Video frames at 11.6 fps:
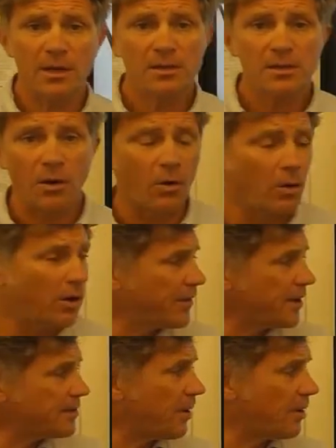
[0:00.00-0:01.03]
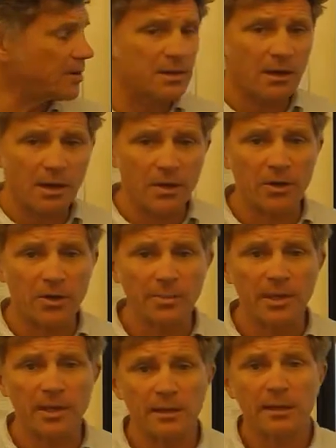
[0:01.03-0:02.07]
So all of these mocks are going to
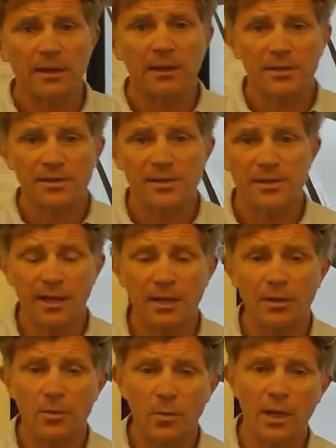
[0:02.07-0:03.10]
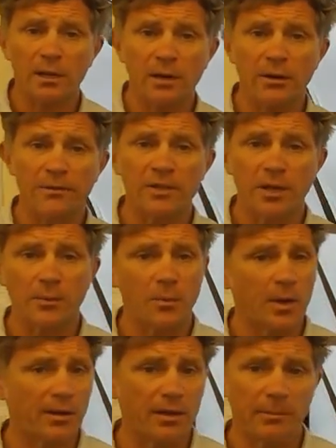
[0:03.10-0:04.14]
be in the second week of term,
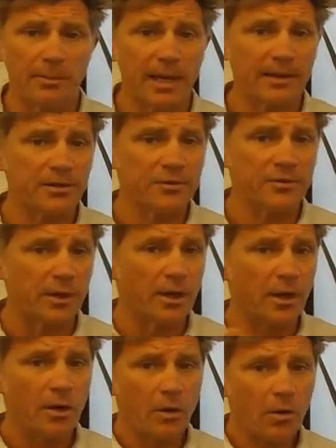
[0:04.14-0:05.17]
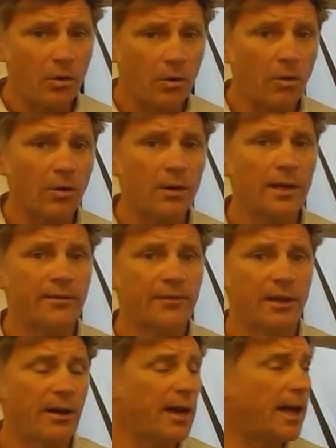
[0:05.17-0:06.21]
whether they're mandatory or if
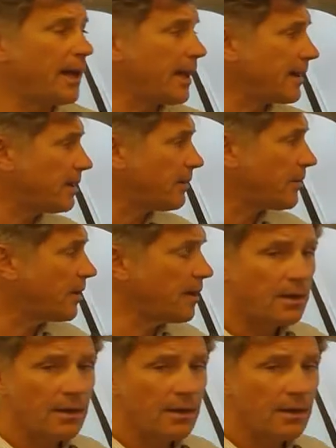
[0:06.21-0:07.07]
they're elective.